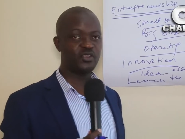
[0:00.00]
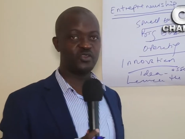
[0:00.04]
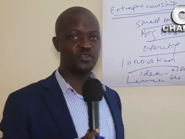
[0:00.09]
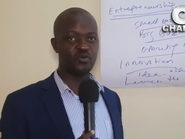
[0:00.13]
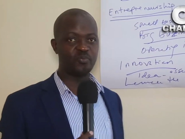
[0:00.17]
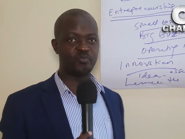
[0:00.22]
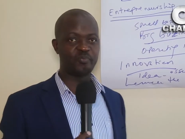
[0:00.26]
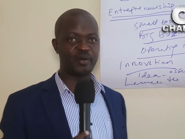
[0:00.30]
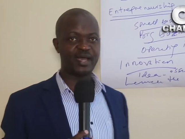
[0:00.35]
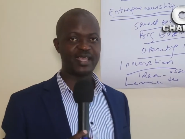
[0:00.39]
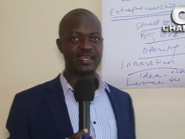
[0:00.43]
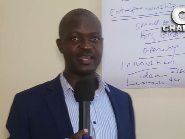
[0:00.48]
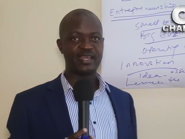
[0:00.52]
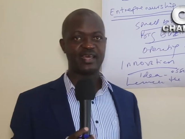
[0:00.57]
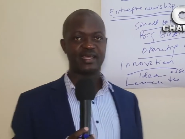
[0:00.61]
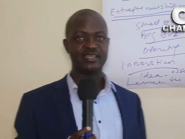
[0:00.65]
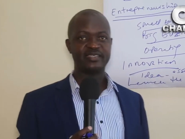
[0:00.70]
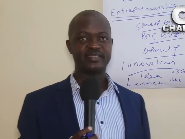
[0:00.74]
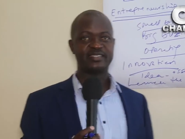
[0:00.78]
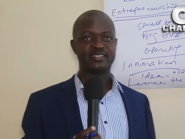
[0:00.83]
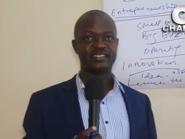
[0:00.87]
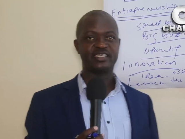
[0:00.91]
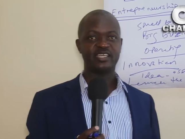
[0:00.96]
You buy
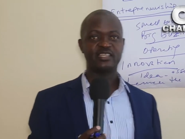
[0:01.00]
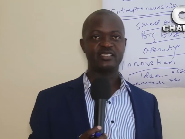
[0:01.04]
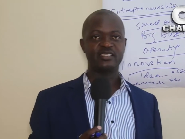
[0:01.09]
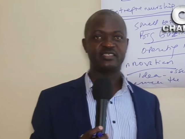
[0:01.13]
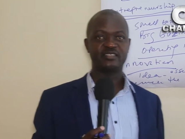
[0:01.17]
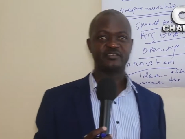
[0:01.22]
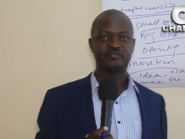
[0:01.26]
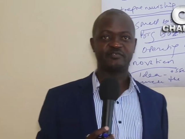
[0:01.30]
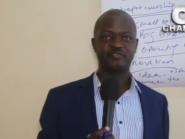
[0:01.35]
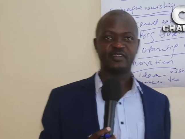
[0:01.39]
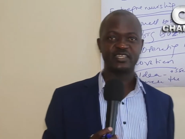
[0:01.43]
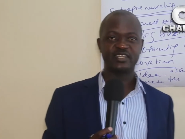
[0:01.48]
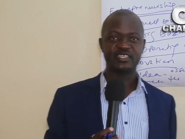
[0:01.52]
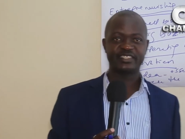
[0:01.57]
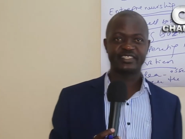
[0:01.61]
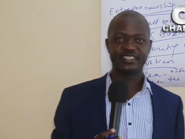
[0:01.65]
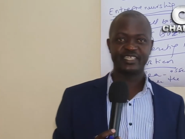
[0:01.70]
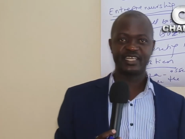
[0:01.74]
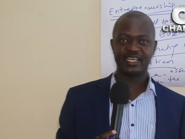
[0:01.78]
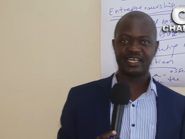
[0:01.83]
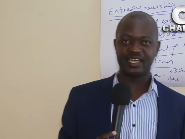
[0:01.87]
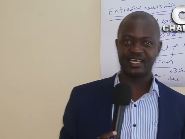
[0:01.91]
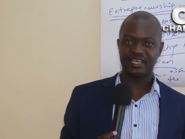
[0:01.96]
nice Chinese
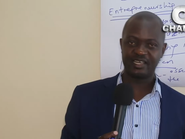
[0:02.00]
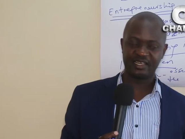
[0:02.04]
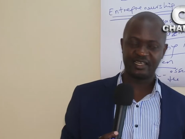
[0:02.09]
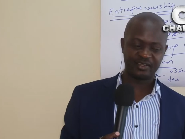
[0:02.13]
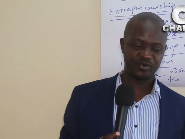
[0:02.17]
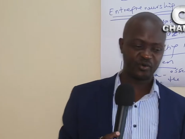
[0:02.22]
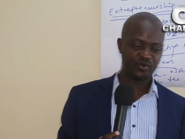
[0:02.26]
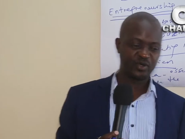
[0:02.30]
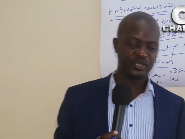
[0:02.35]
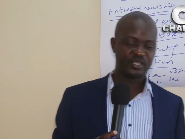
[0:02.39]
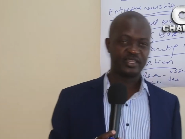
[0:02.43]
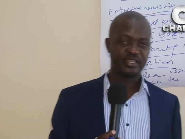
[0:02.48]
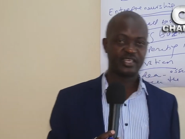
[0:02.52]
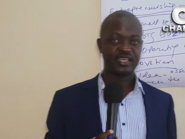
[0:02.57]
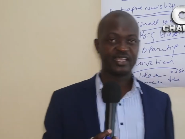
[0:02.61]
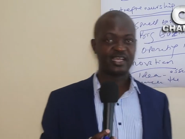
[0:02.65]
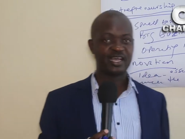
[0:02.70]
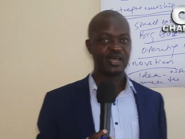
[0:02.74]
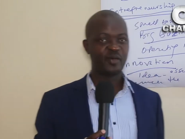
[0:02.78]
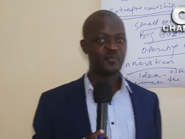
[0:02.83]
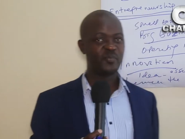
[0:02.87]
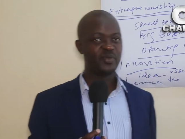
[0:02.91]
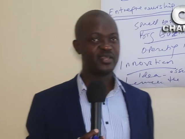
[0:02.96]
furniture. When they
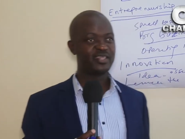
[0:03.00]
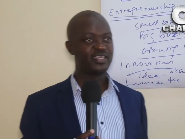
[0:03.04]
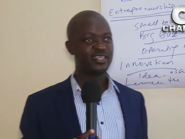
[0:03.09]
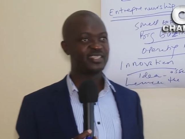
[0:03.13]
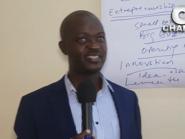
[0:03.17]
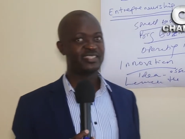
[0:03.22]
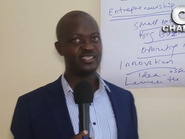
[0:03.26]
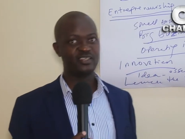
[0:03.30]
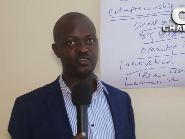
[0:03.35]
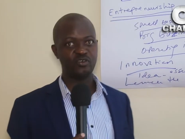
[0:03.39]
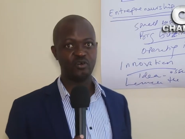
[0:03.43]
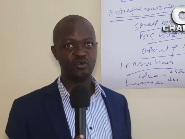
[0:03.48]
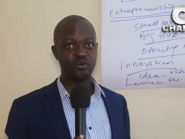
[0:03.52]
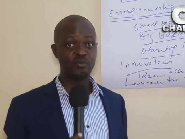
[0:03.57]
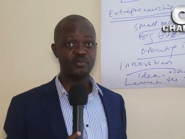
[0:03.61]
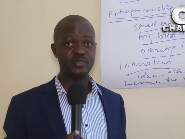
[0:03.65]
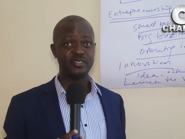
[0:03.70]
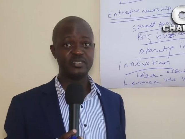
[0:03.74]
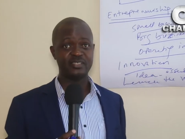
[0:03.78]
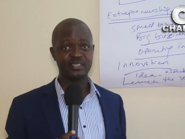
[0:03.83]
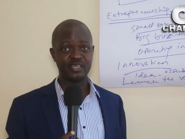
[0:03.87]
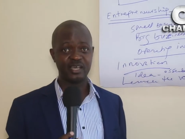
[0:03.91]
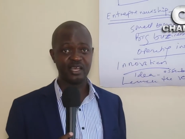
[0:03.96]
come in, they say, "Oh,
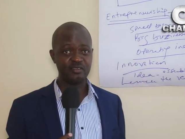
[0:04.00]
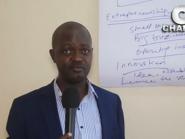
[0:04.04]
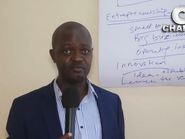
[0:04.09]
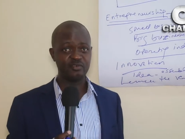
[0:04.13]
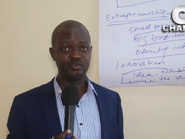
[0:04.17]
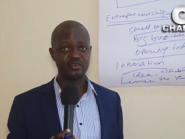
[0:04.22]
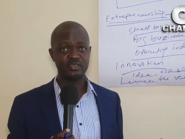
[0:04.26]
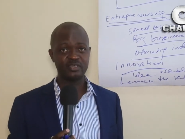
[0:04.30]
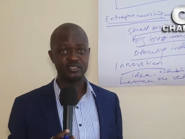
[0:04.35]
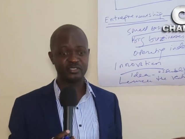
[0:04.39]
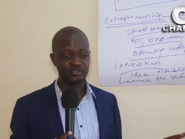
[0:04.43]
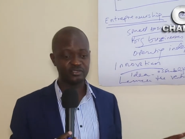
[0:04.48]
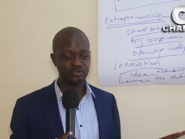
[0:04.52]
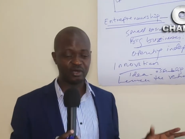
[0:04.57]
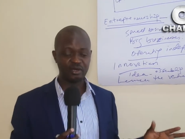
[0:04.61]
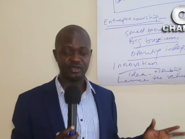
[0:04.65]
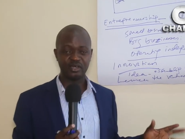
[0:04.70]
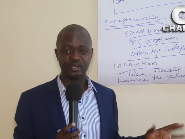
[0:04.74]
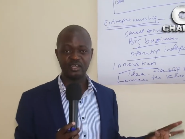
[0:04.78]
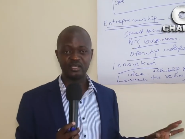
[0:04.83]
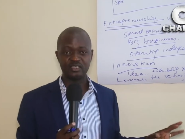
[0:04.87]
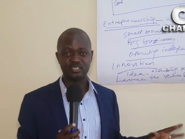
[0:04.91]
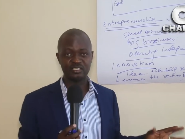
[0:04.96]
Mr. Advocate, you're a
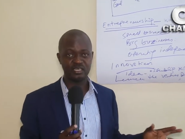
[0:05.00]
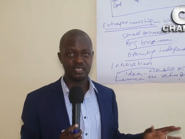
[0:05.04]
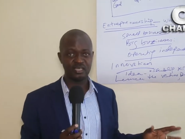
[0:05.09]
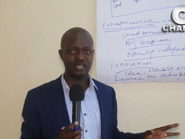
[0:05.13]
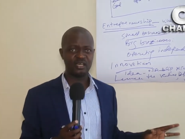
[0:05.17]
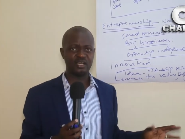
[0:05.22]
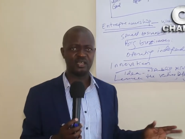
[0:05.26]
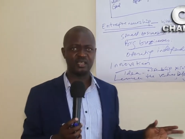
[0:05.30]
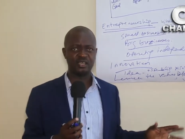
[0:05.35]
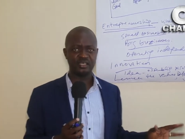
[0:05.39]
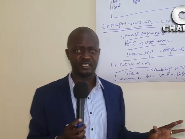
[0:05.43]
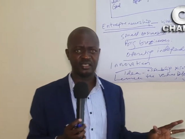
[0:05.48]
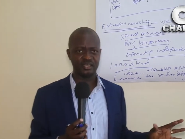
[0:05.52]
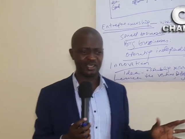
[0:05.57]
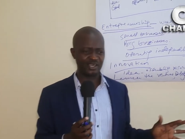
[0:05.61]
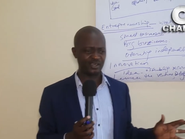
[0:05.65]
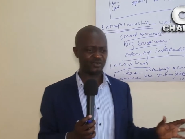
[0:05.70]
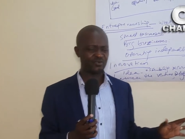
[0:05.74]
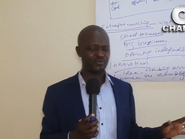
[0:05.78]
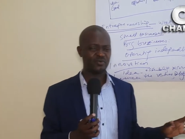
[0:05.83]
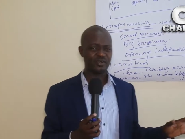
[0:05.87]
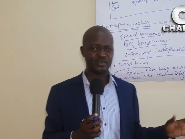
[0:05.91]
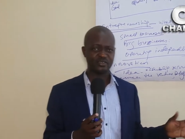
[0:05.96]
great guy.
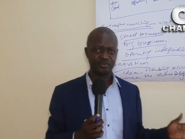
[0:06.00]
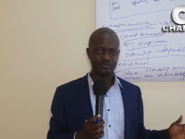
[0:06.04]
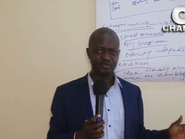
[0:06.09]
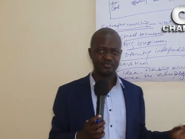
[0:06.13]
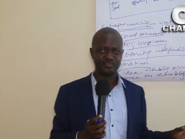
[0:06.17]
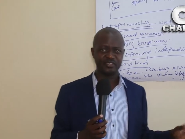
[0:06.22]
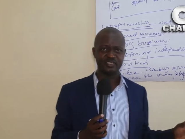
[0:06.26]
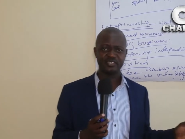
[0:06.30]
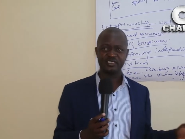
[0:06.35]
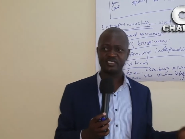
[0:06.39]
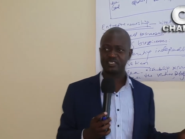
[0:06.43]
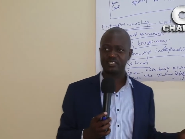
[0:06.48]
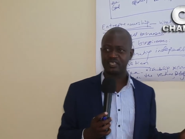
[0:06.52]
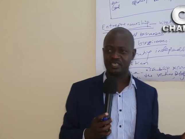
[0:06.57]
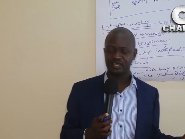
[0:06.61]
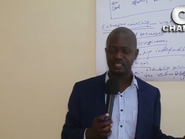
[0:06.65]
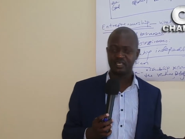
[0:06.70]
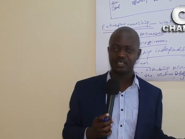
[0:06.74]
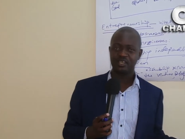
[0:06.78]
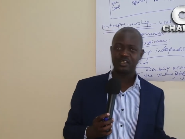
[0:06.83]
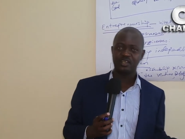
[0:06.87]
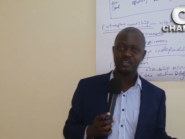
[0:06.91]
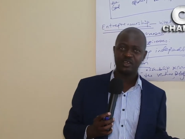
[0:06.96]
Look at your furniture.
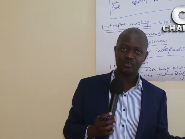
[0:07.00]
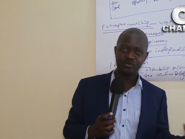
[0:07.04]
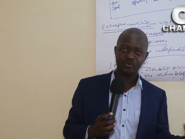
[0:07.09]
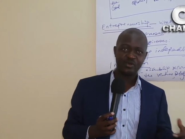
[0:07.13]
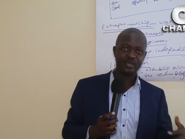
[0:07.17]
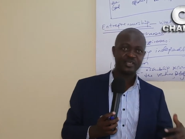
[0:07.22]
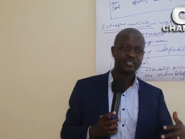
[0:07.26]
Look